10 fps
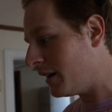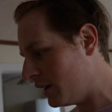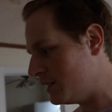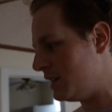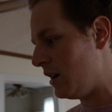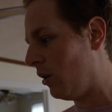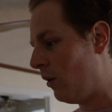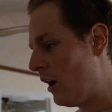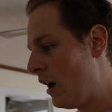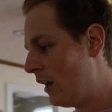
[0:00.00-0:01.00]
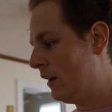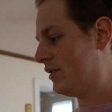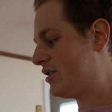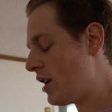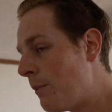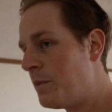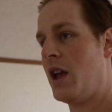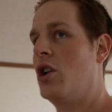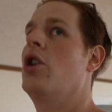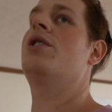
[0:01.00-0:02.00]
a good deal,
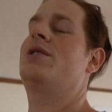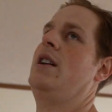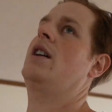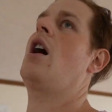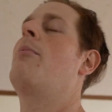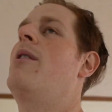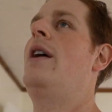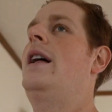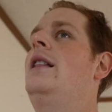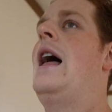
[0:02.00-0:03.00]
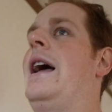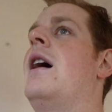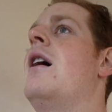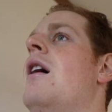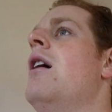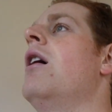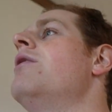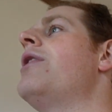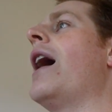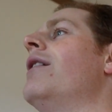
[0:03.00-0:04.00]
something good is gonna come of it. Like,
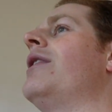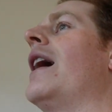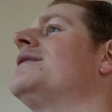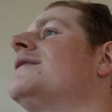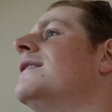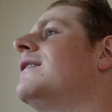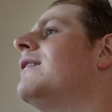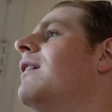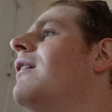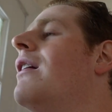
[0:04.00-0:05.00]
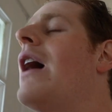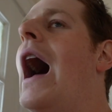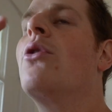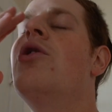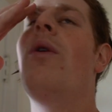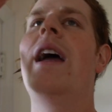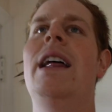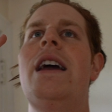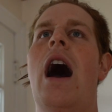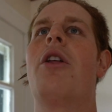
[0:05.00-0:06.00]
I don't know
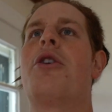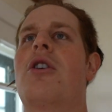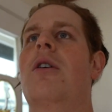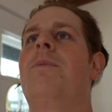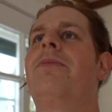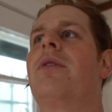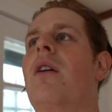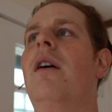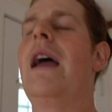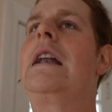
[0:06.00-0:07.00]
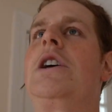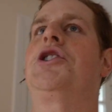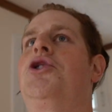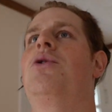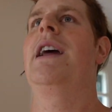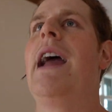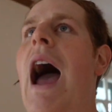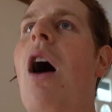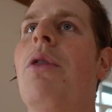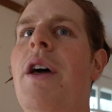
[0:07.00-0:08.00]
any other industry
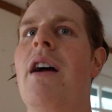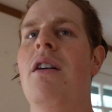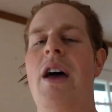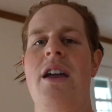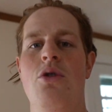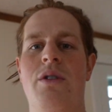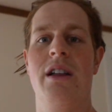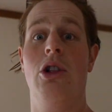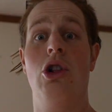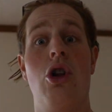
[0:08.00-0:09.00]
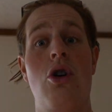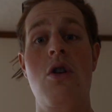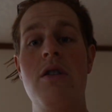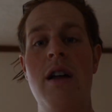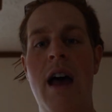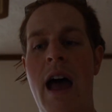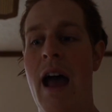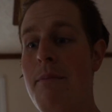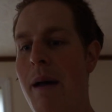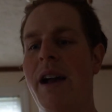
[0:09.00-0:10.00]
out there that you can learn
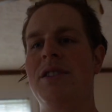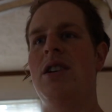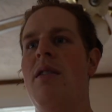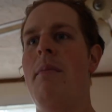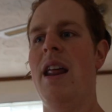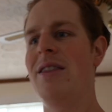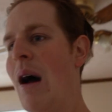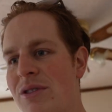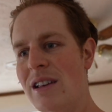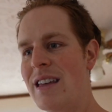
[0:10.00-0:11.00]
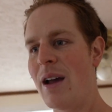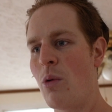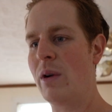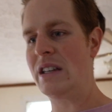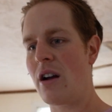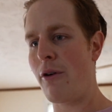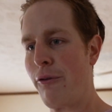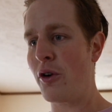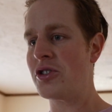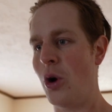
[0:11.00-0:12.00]
and make a ton of money. That was the thing when we did our
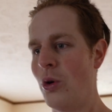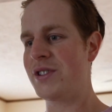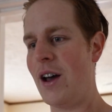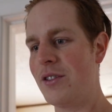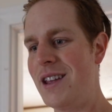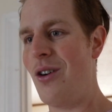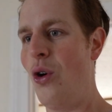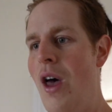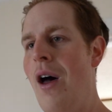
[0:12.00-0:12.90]
first wholesale deal.